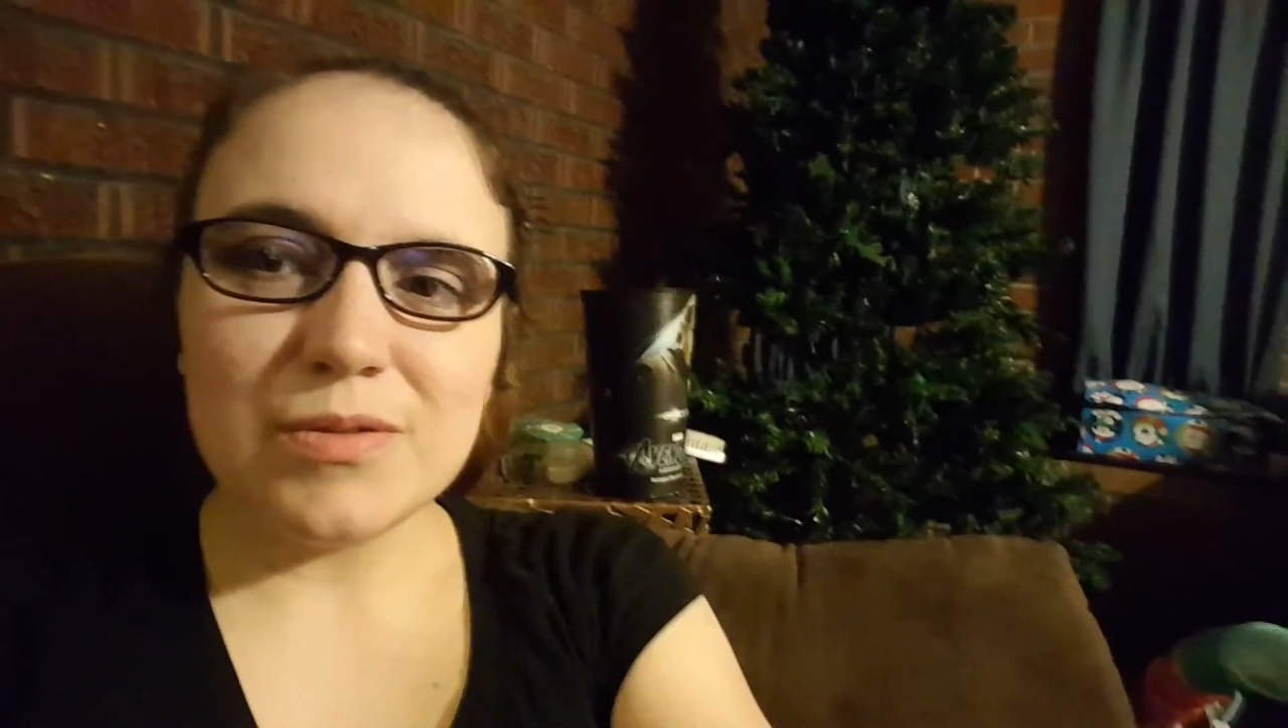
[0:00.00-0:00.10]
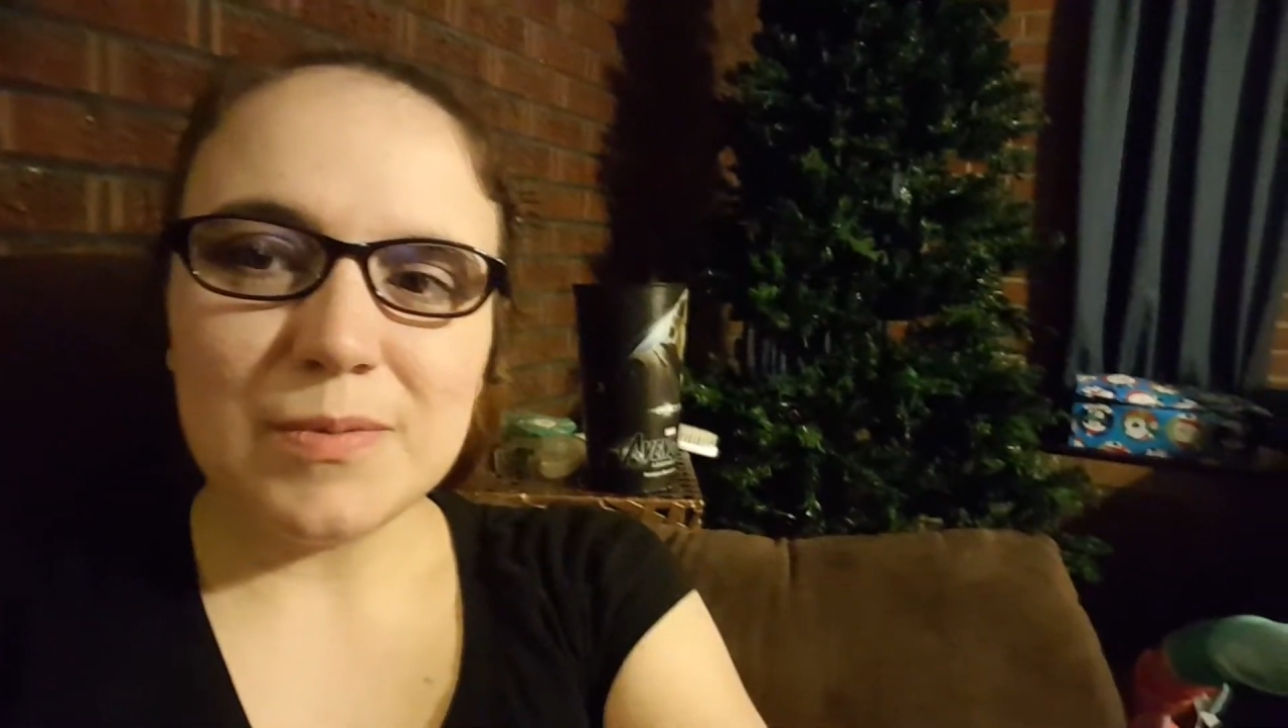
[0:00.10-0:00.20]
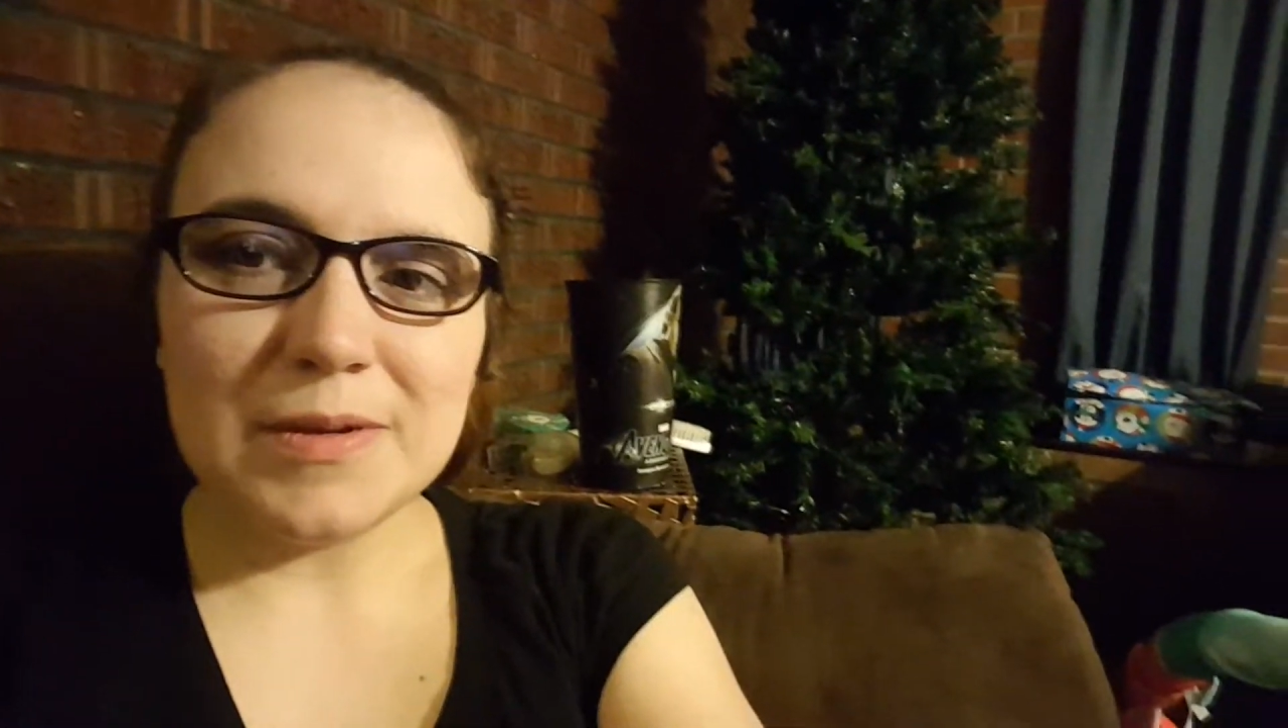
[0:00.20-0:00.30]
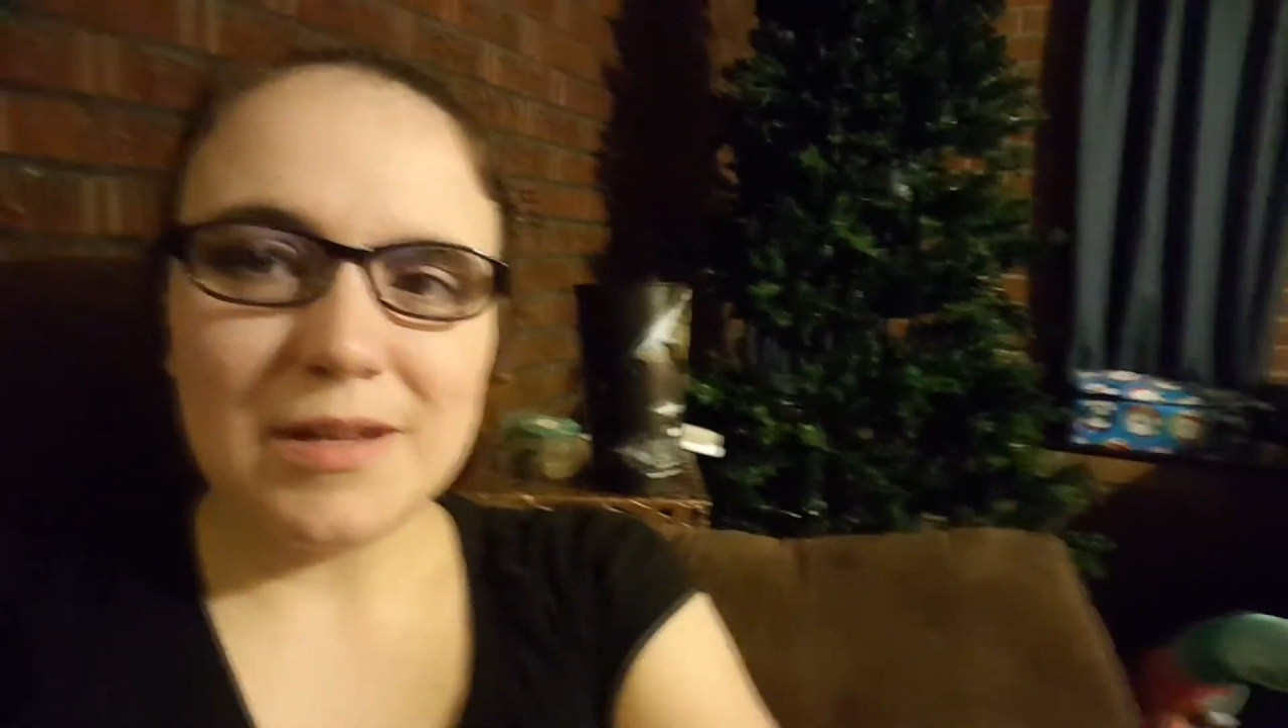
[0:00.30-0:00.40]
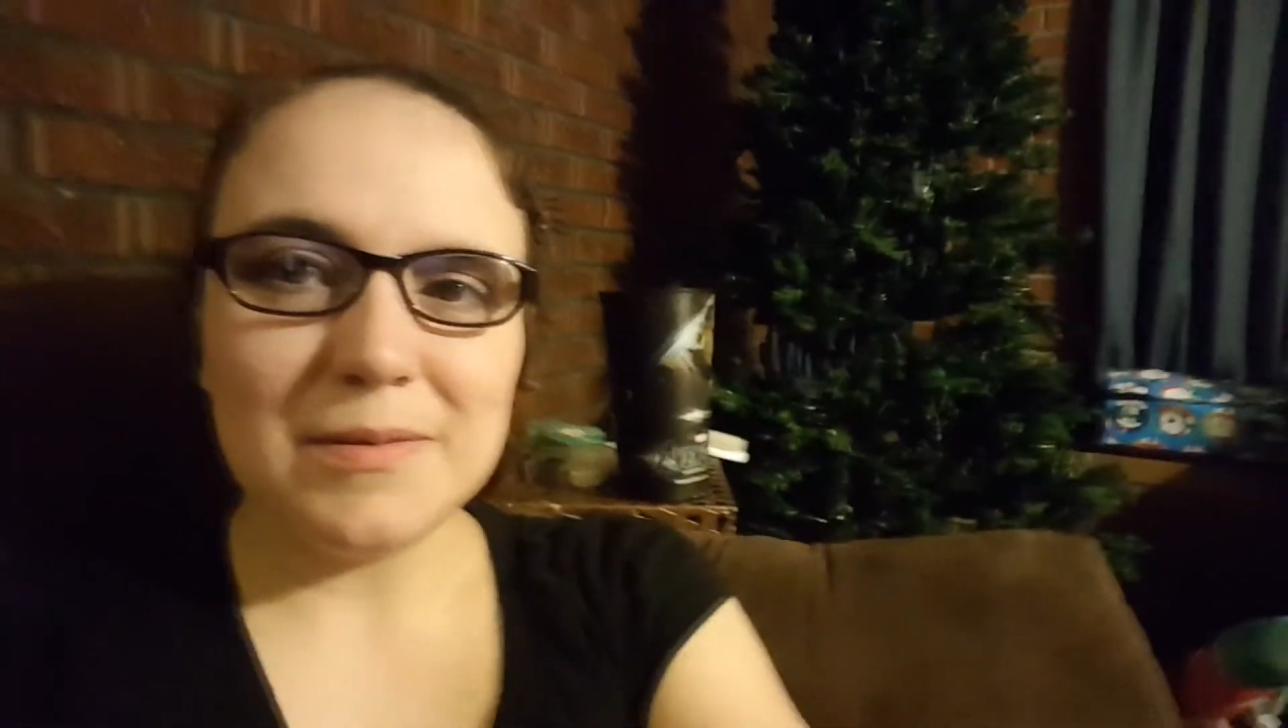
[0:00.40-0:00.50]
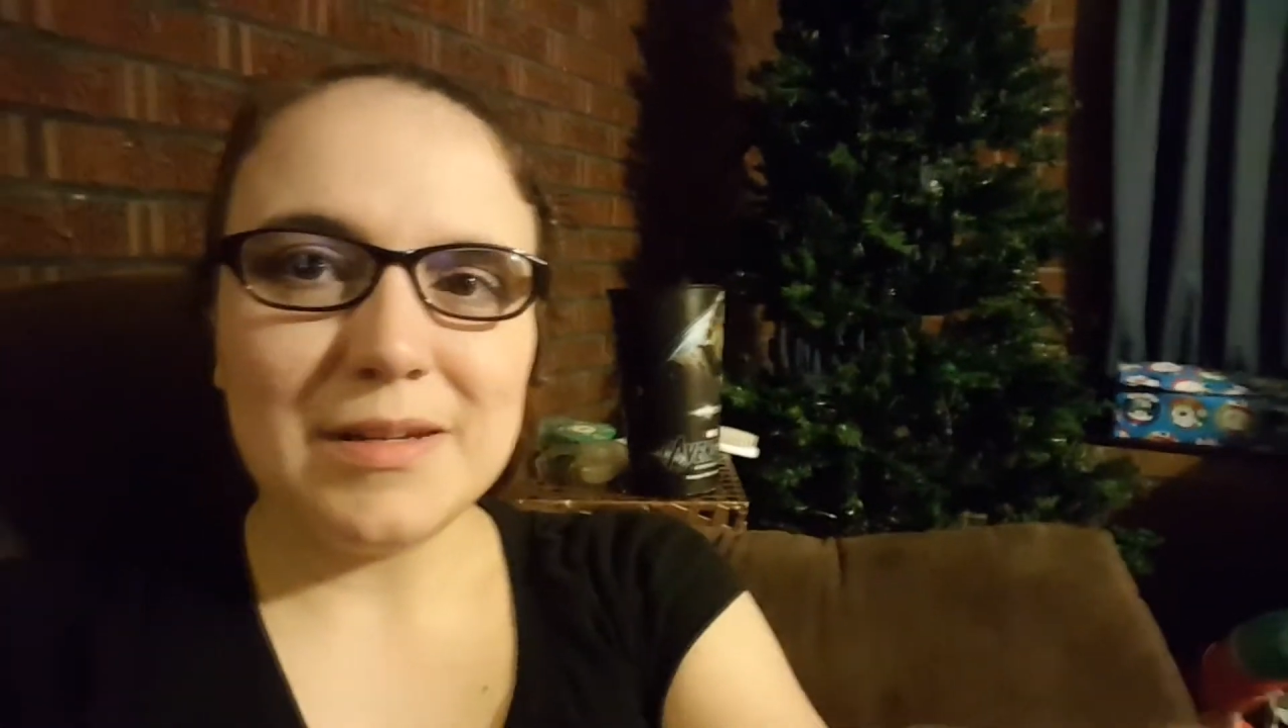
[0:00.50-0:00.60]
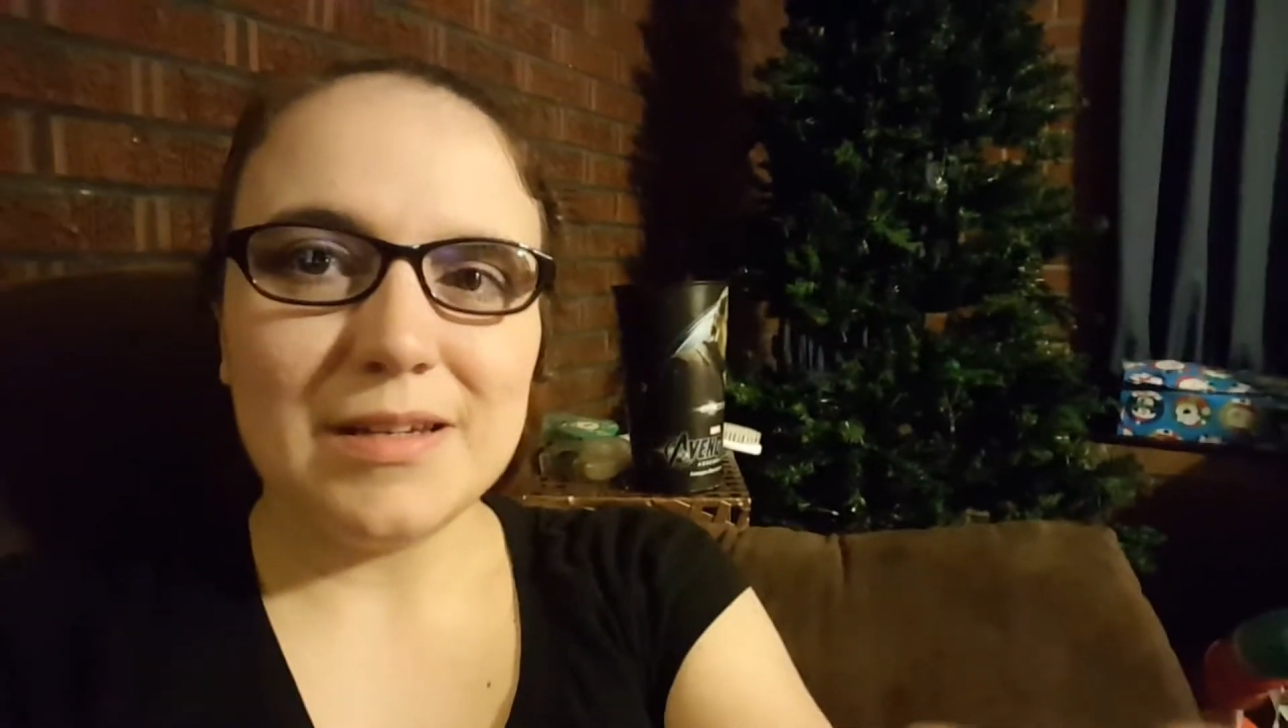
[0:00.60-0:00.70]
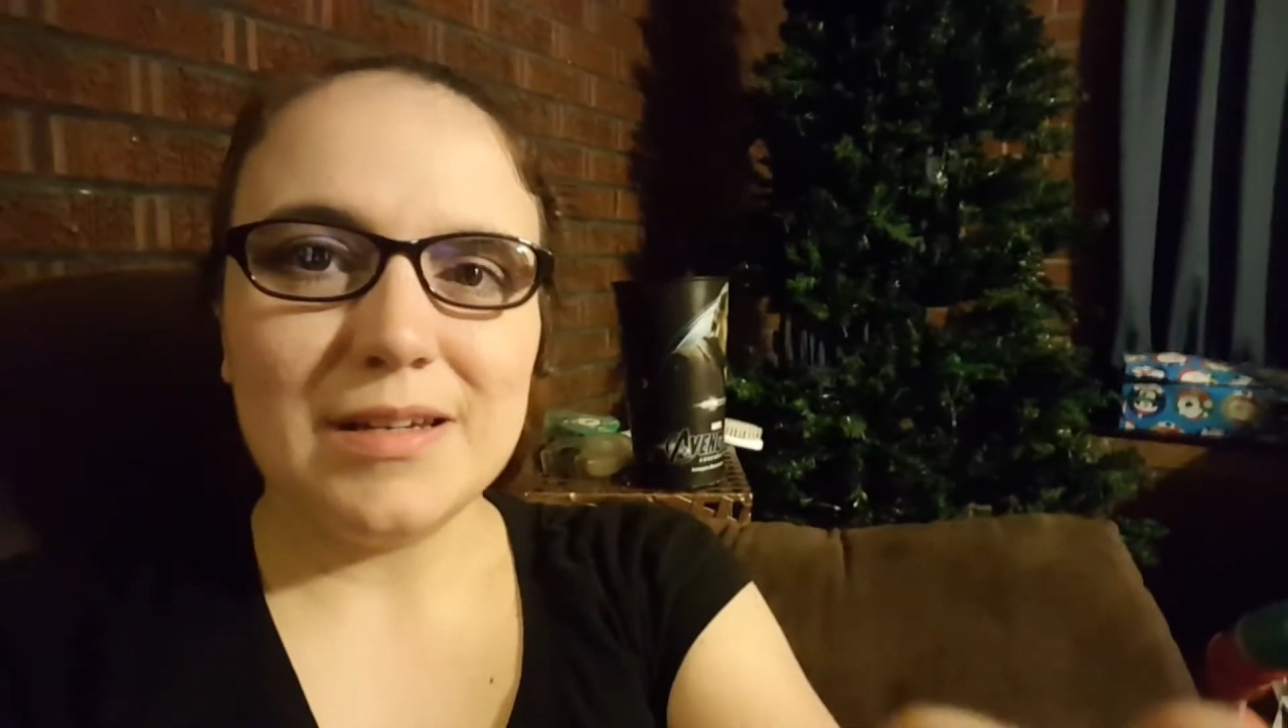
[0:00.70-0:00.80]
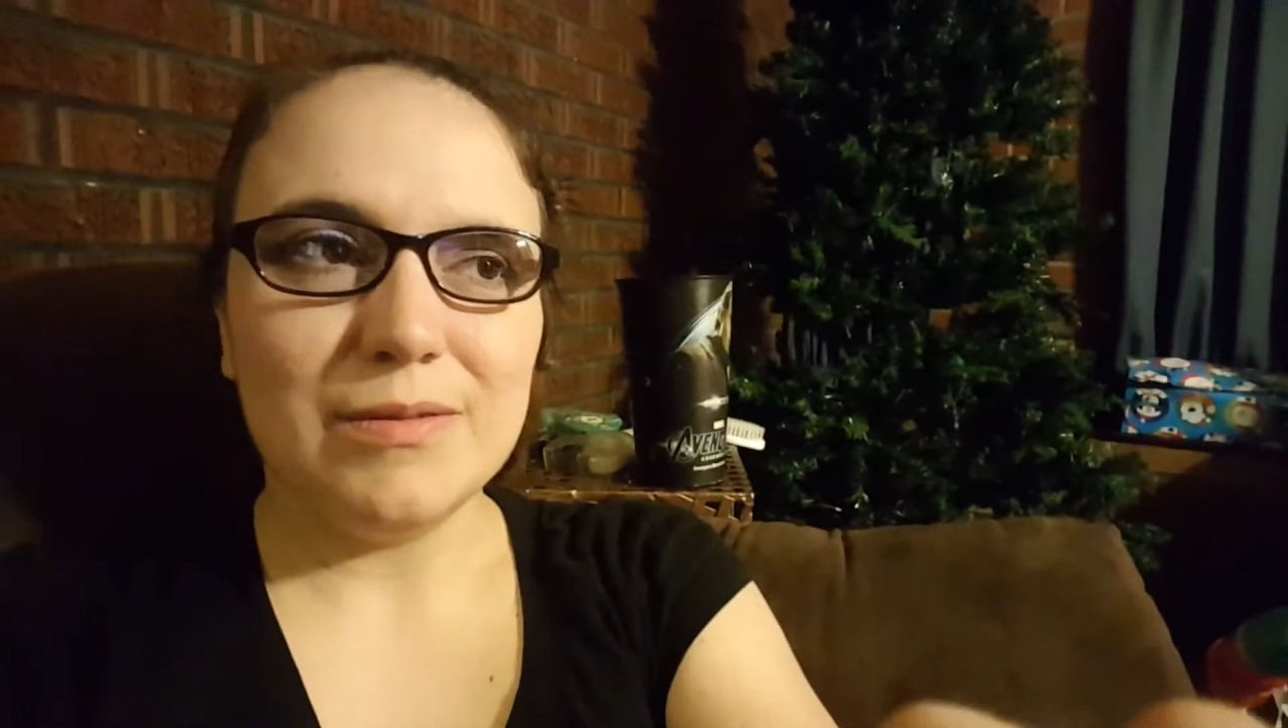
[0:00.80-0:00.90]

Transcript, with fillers: will be coming